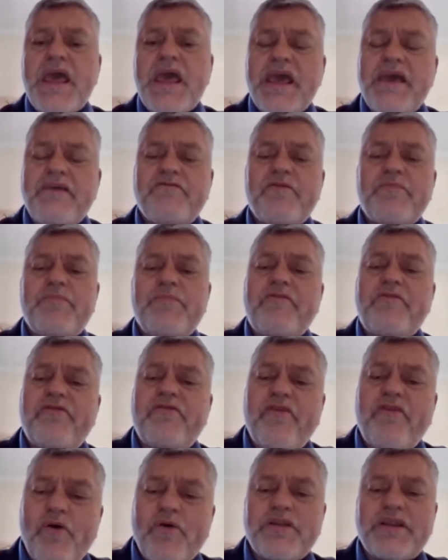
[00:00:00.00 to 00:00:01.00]
Even
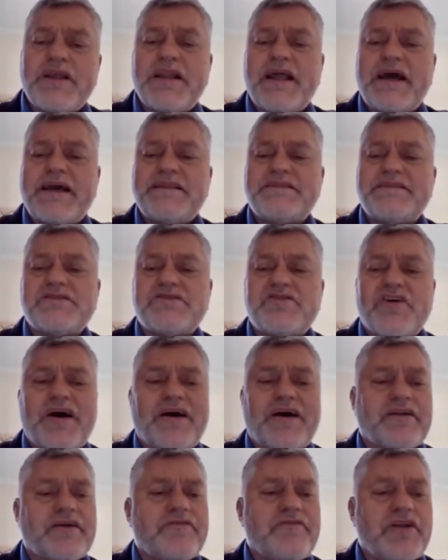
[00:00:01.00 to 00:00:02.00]
before the latest
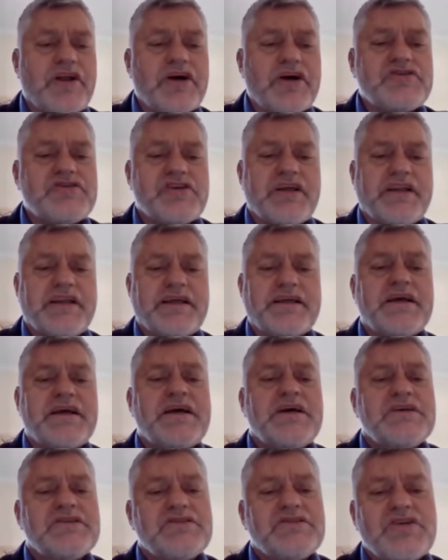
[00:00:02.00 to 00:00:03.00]
round of load shedding
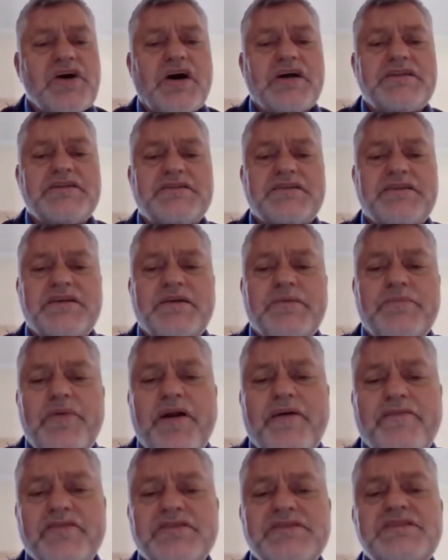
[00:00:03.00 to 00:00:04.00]
started in the
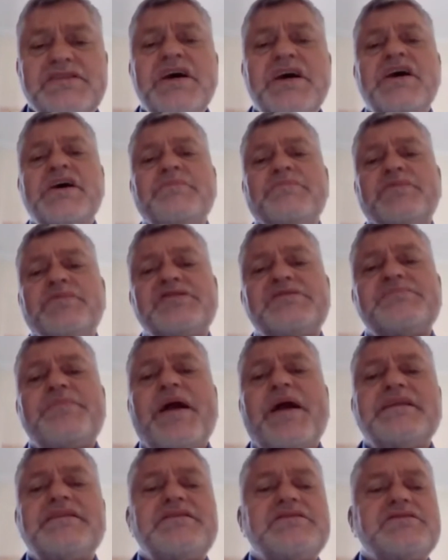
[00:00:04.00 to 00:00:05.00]
province,
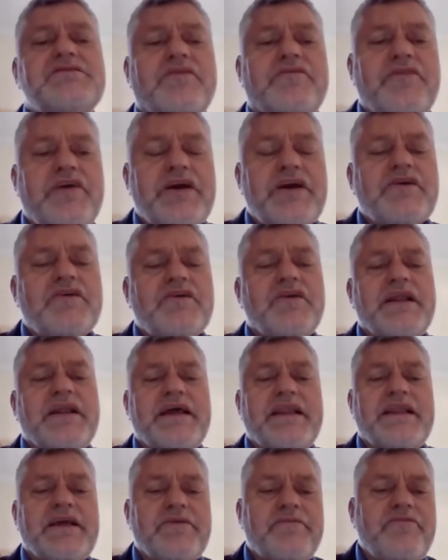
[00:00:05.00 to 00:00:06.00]
municipalities of
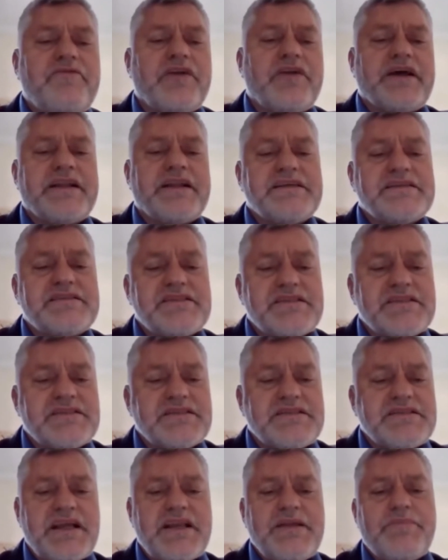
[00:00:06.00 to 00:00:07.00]
Ekurhuleni, Mfuleni,
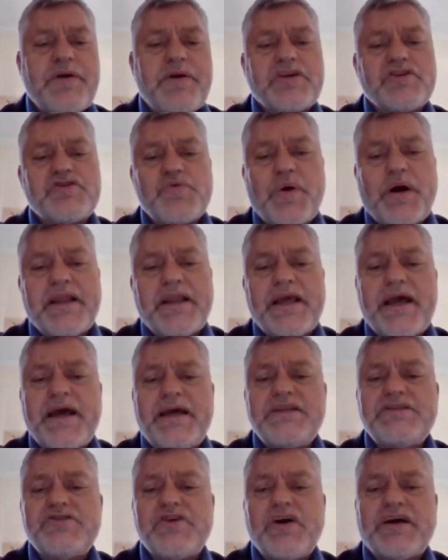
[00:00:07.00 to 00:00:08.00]
Sedibeng, Tshwane, and